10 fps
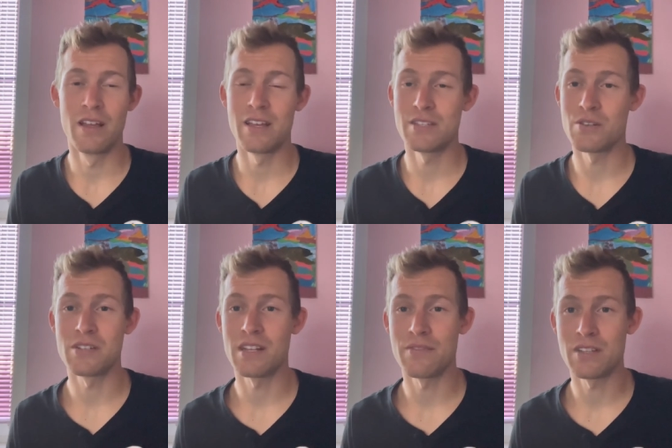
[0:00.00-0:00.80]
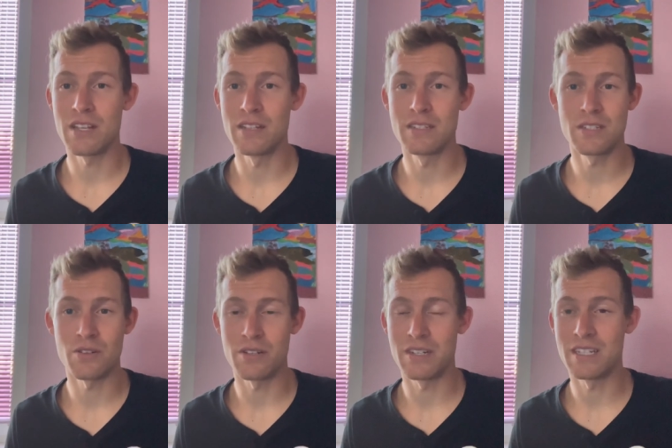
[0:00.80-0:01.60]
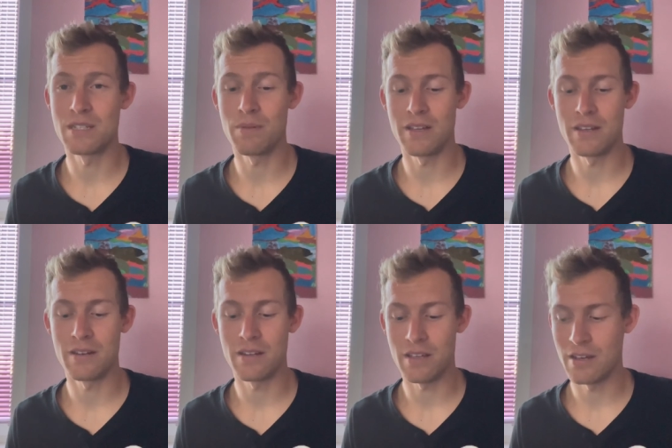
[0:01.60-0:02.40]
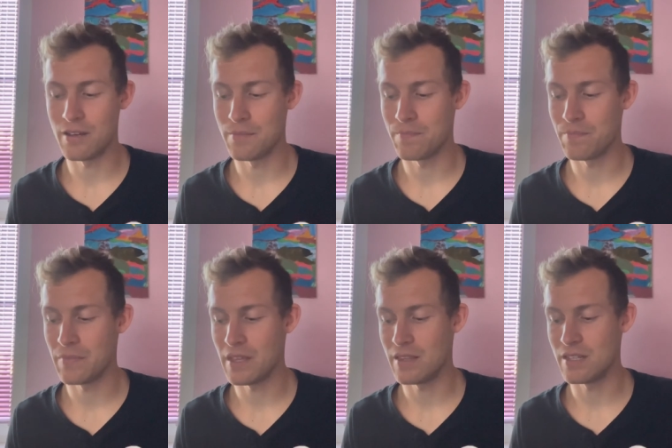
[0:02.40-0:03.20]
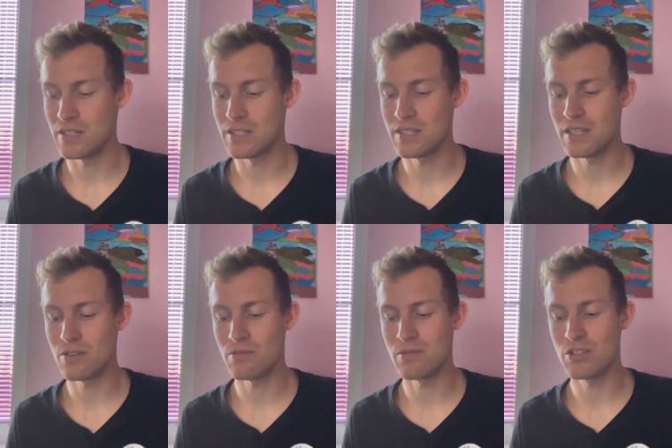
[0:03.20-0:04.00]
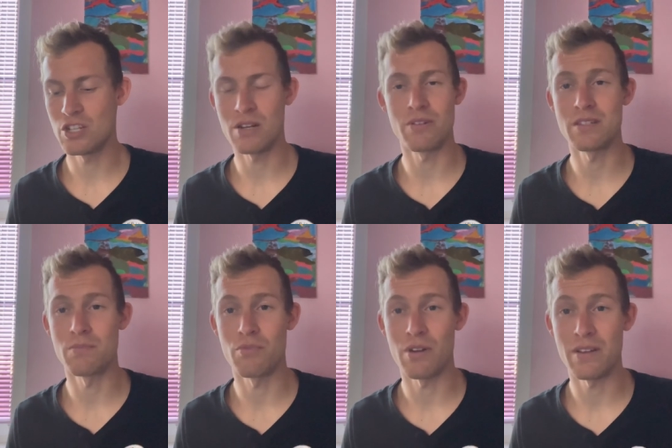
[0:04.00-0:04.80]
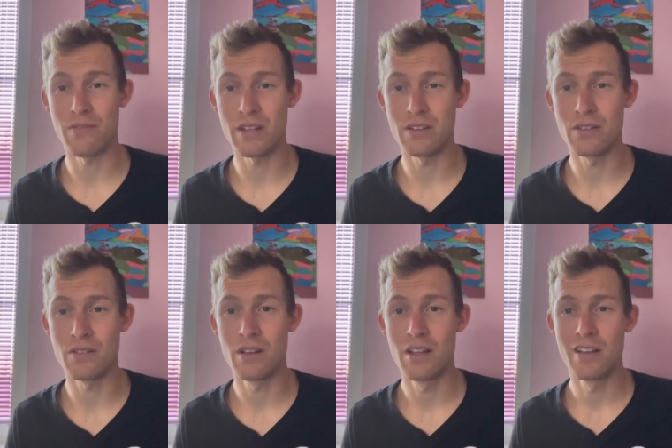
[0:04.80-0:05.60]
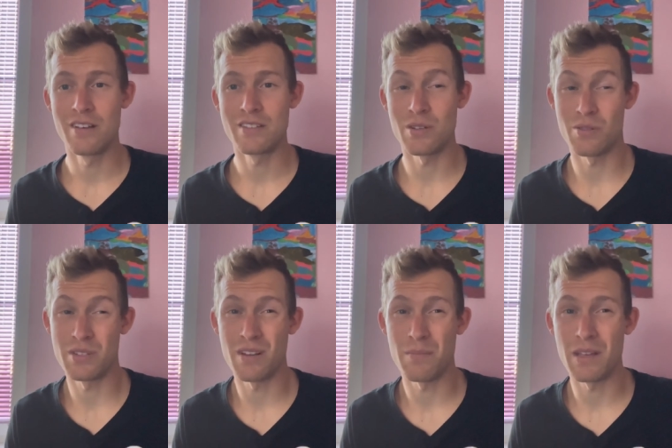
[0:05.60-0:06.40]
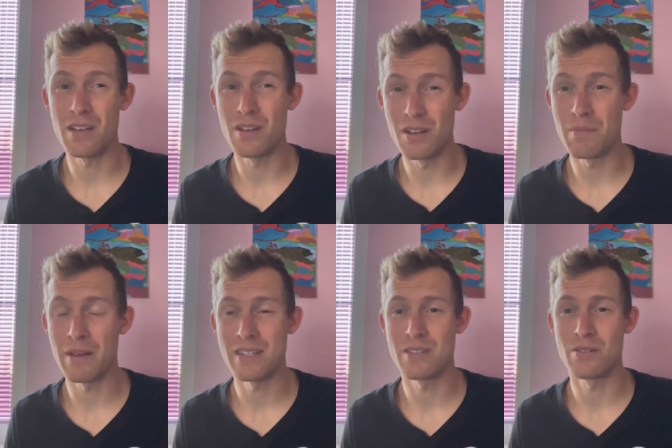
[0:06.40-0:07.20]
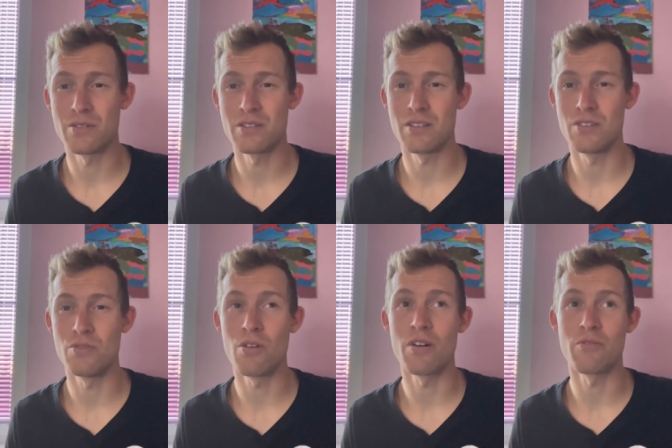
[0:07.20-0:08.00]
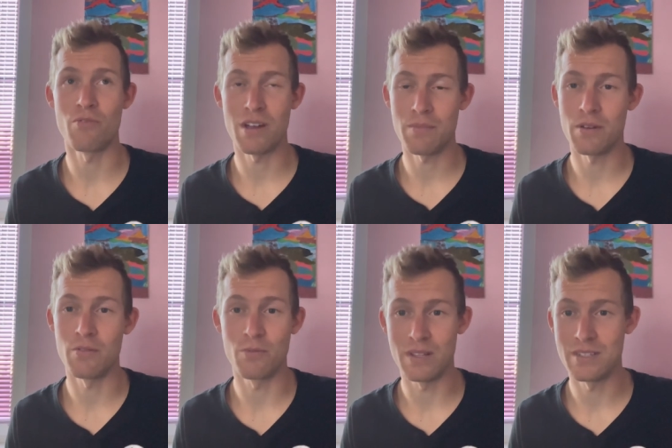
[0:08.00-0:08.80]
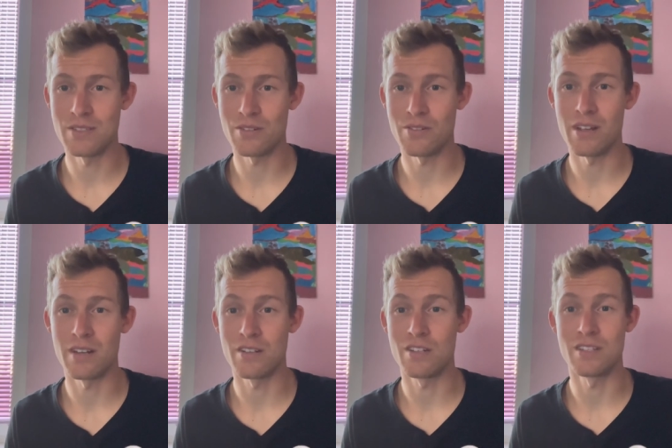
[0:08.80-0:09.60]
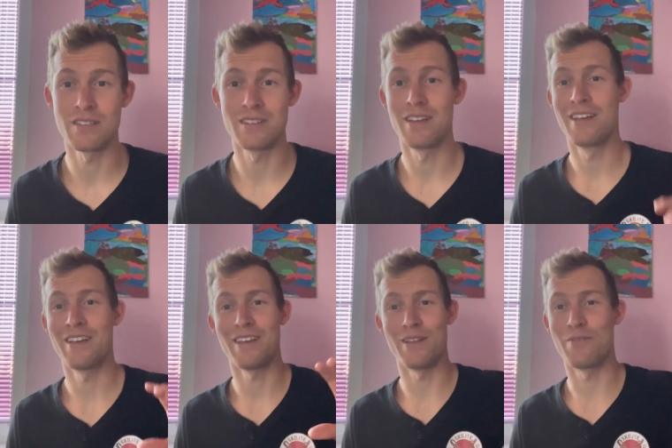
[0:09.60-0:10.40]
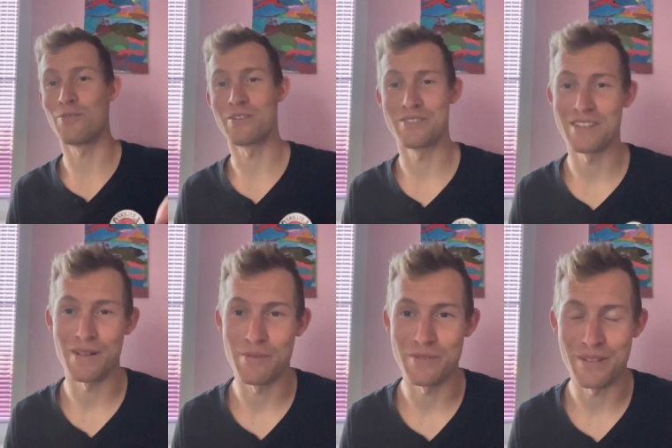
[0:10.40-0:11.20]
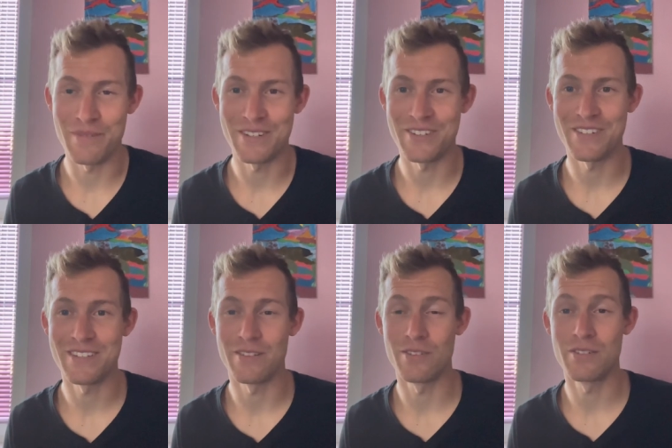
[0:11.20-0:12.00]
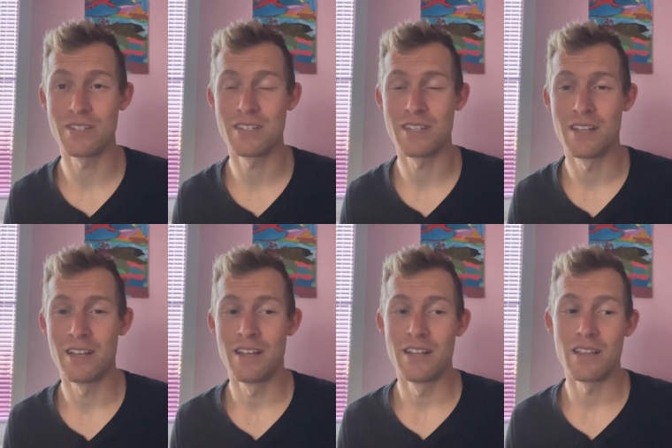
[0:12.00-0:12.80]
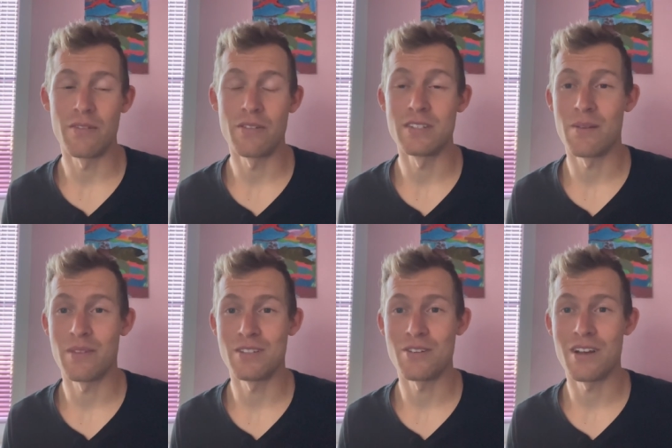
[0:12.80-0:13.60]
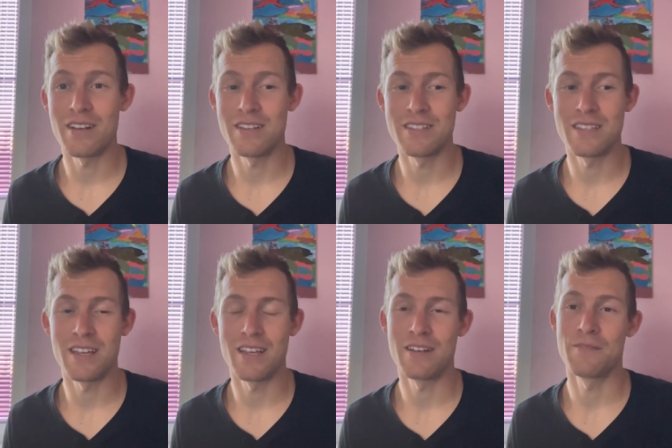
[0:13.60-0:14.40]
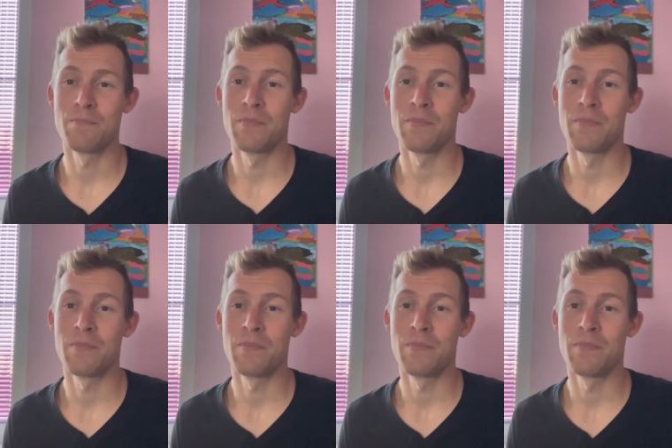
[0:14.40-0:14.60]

a certain set of skills, certain discipline, um, and they just generate some brand value because they're always going to be good ambassadors because you unwrap, unreal a story and not just influencer style posting pictures. So there's definitely something to athletes that